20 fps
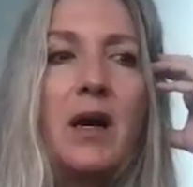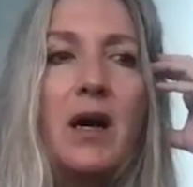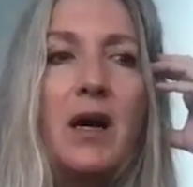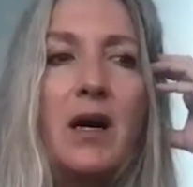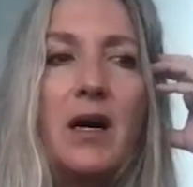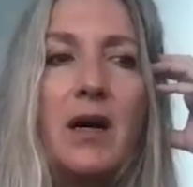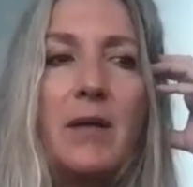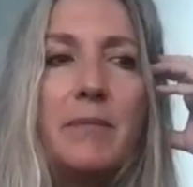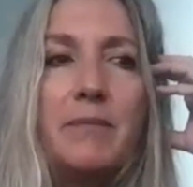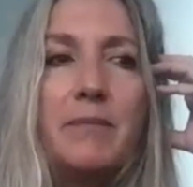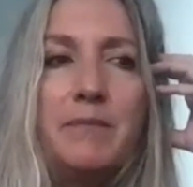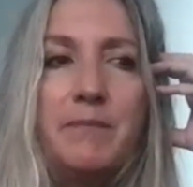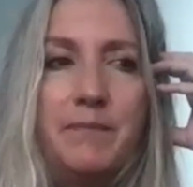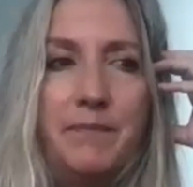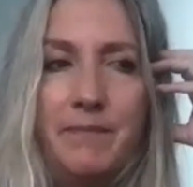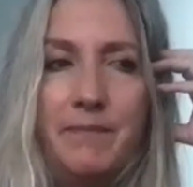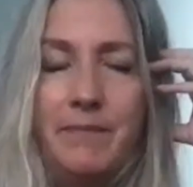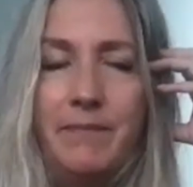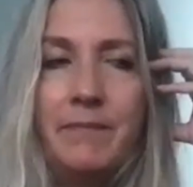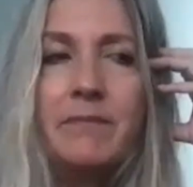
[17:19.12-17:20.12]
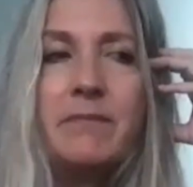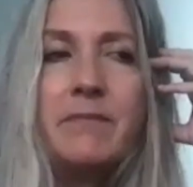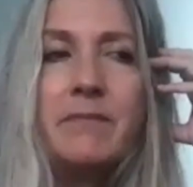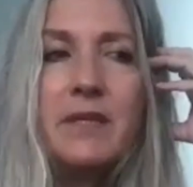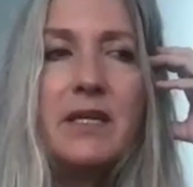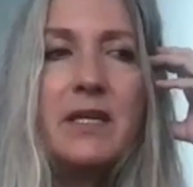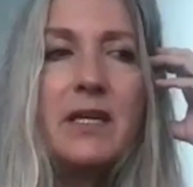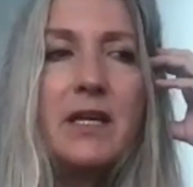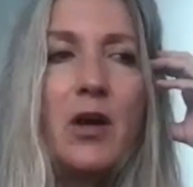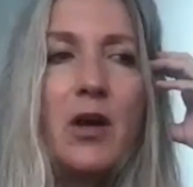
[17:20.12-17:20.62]
um,
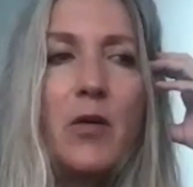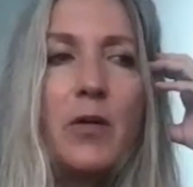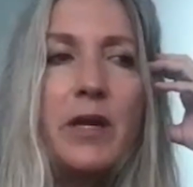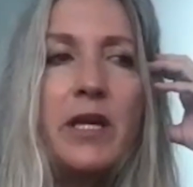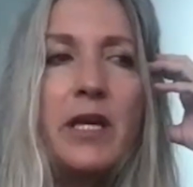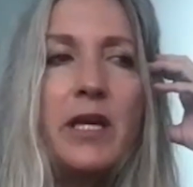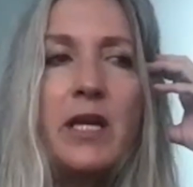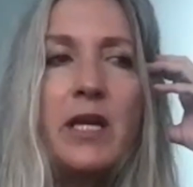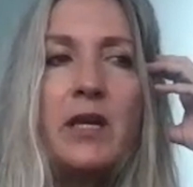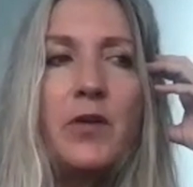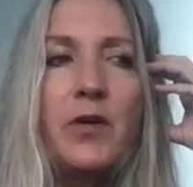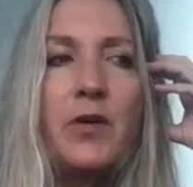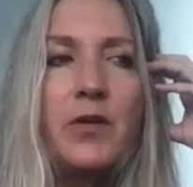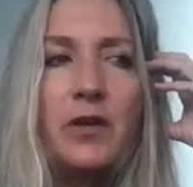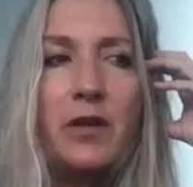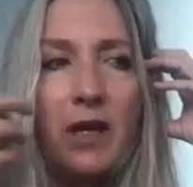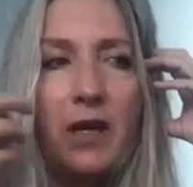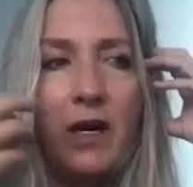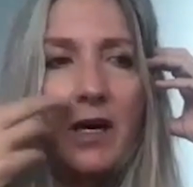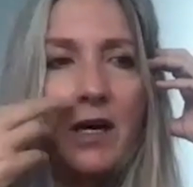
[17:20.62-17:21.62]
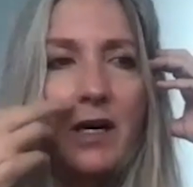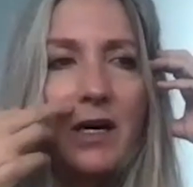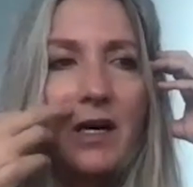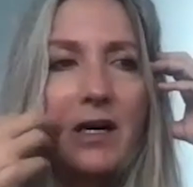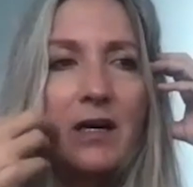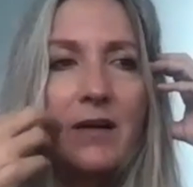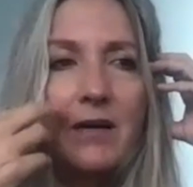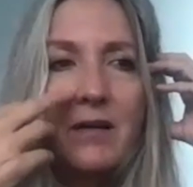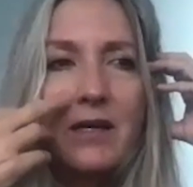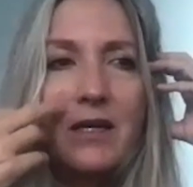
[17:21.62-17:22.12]
you know, evil,
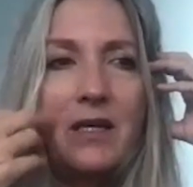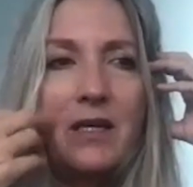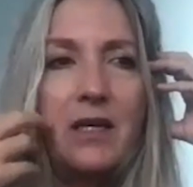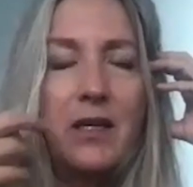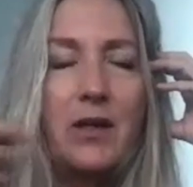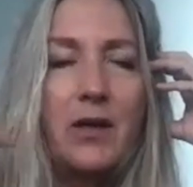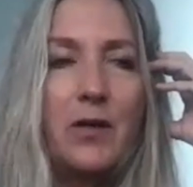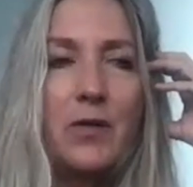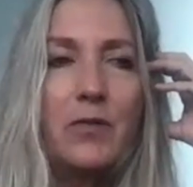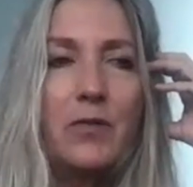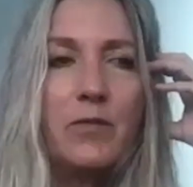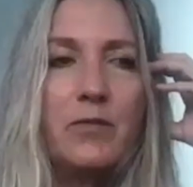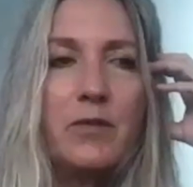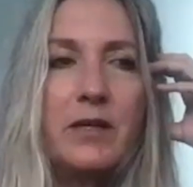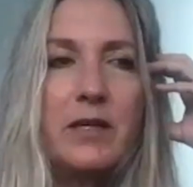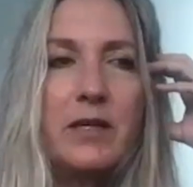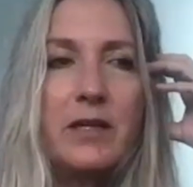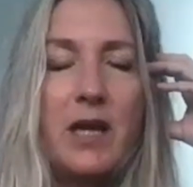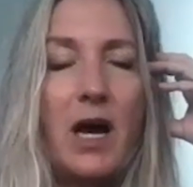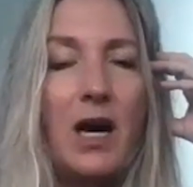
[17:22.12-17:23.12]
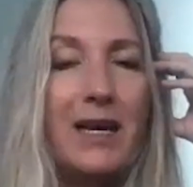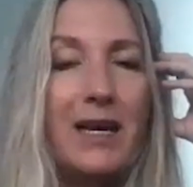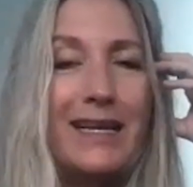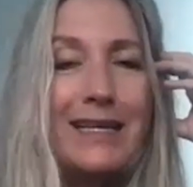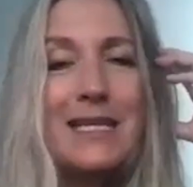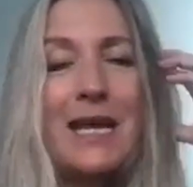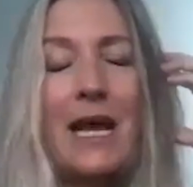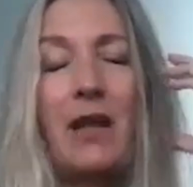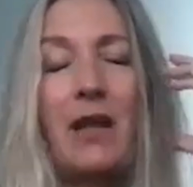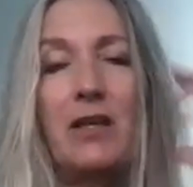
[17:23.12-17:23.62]
you know,
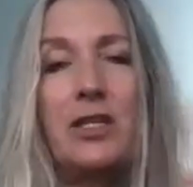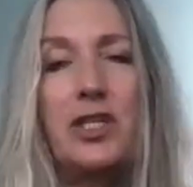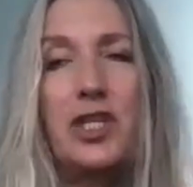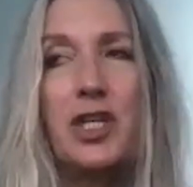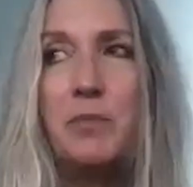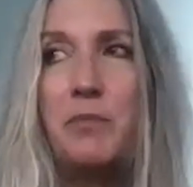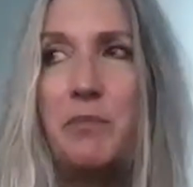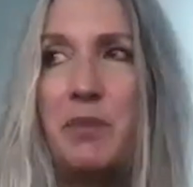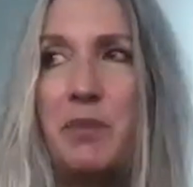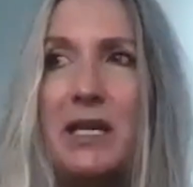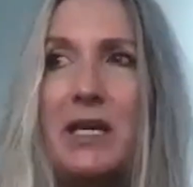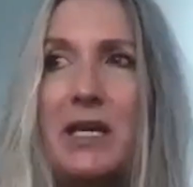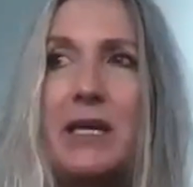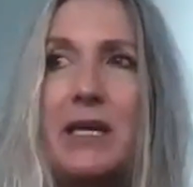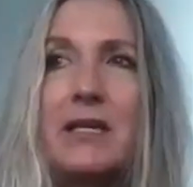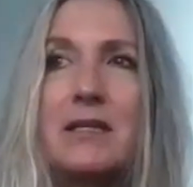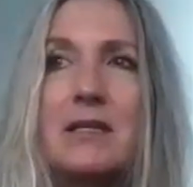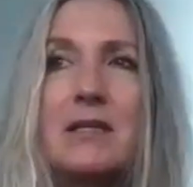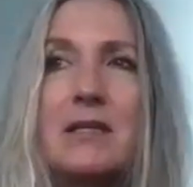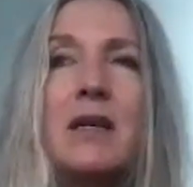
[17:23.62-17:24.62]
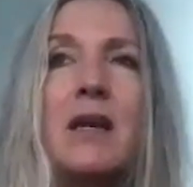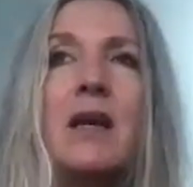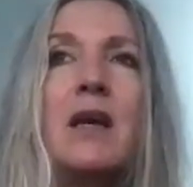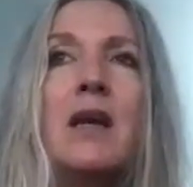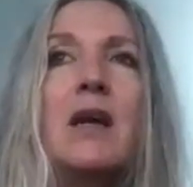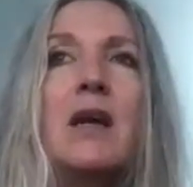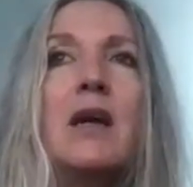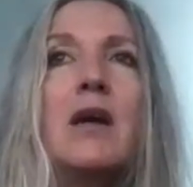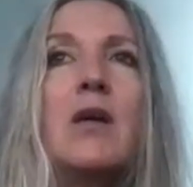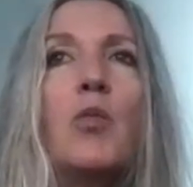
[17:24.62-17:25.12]
unintelligent beings.
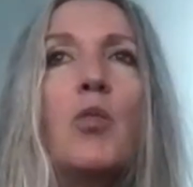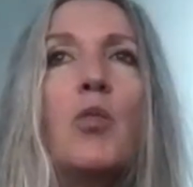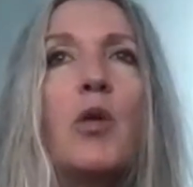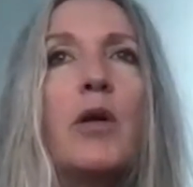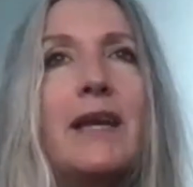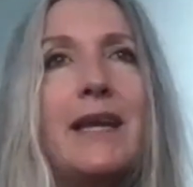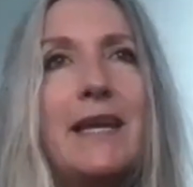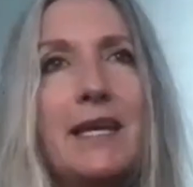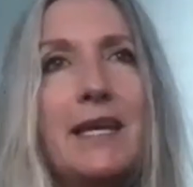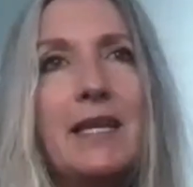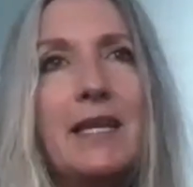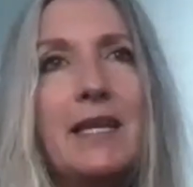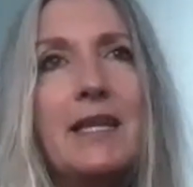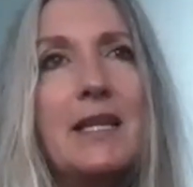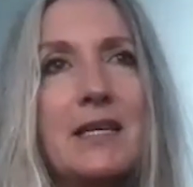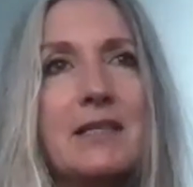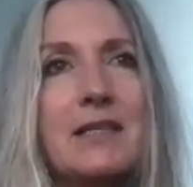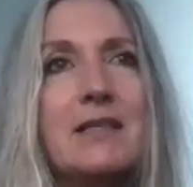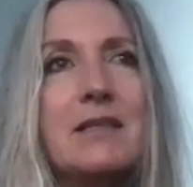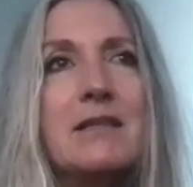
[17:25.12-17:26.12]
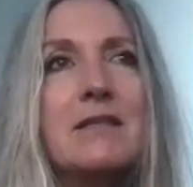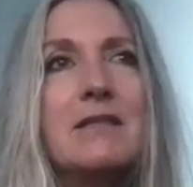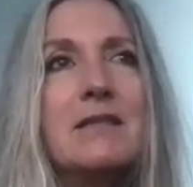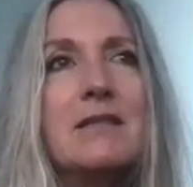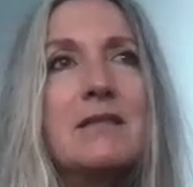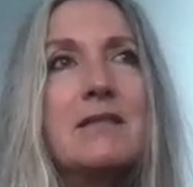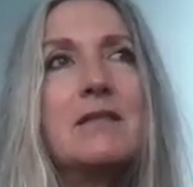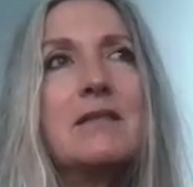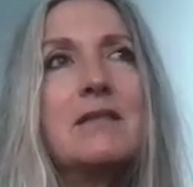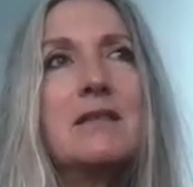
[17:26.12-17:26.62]
We're in this
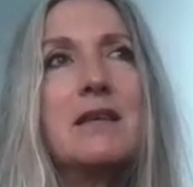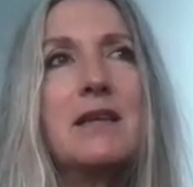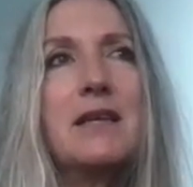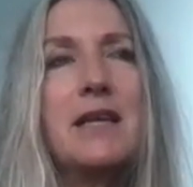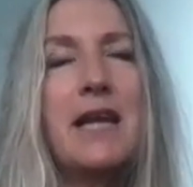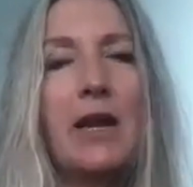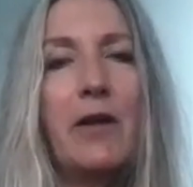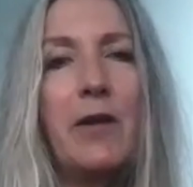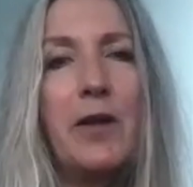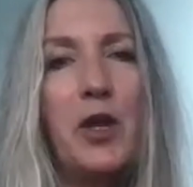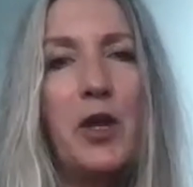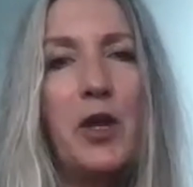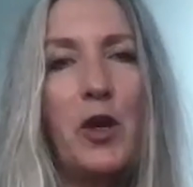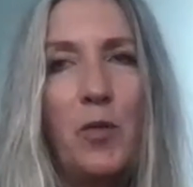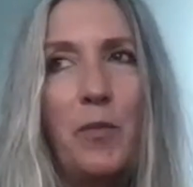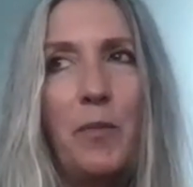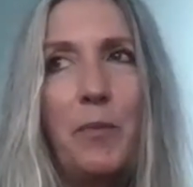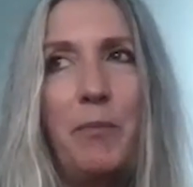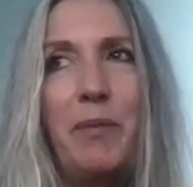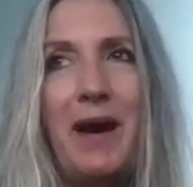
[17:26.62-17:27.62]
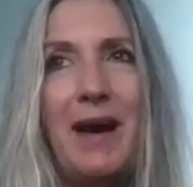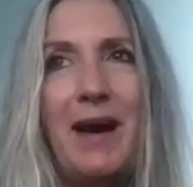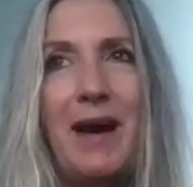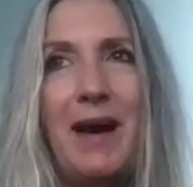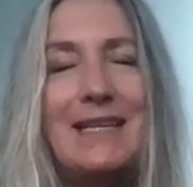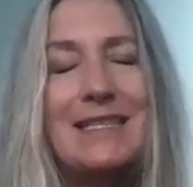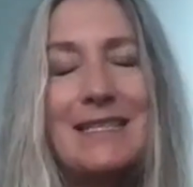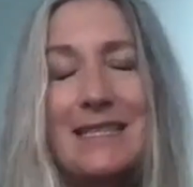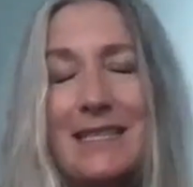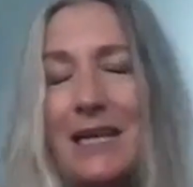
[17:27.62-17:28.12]
scenario by
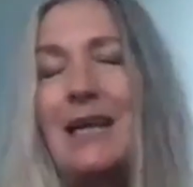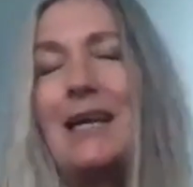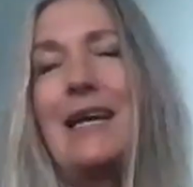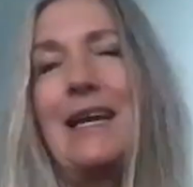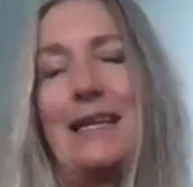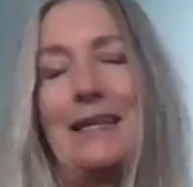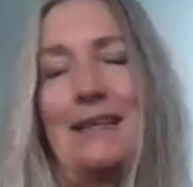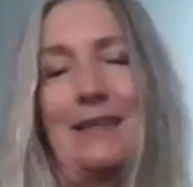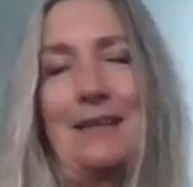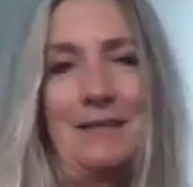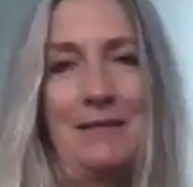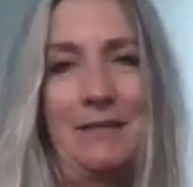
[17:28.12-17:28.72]
design.